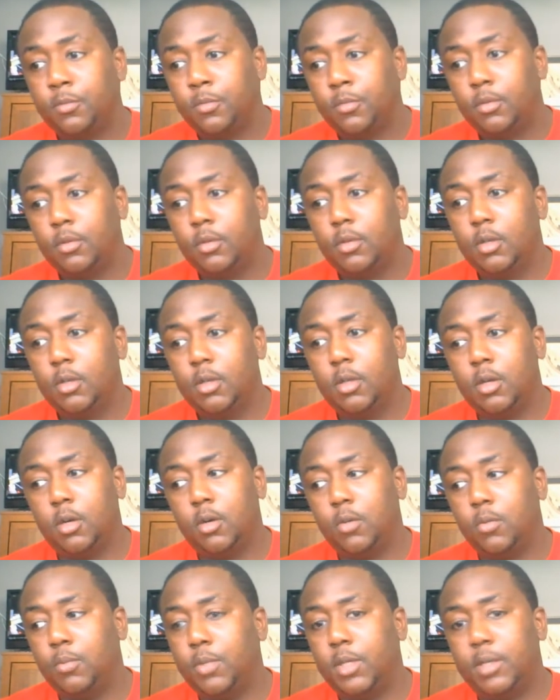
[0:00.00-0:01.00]

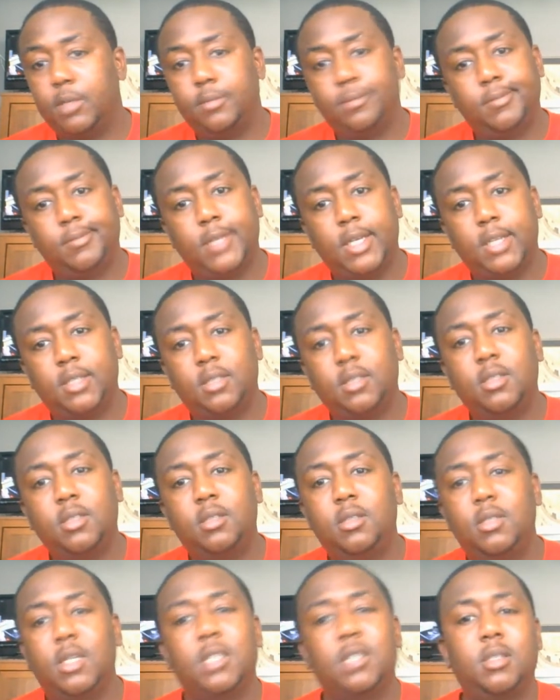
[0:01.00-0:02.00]
but
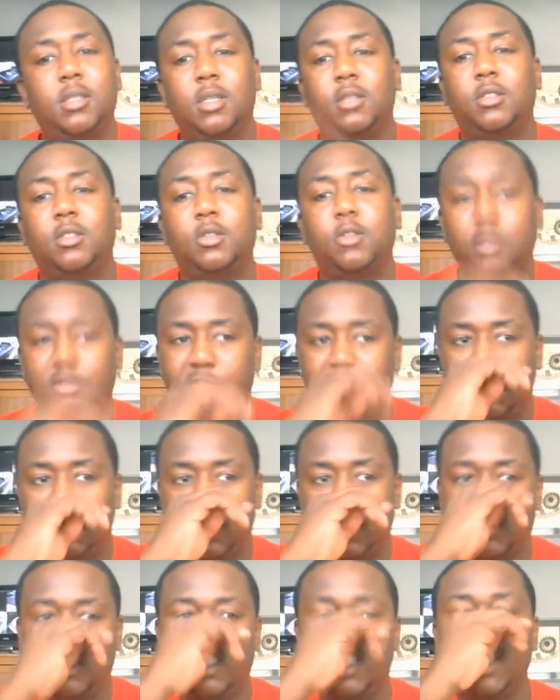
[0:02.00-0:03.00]
that's another story for
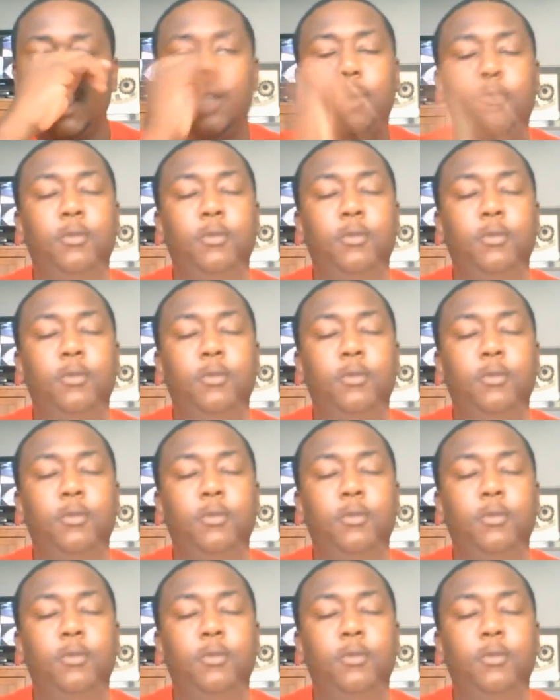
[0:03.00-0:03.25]
another day.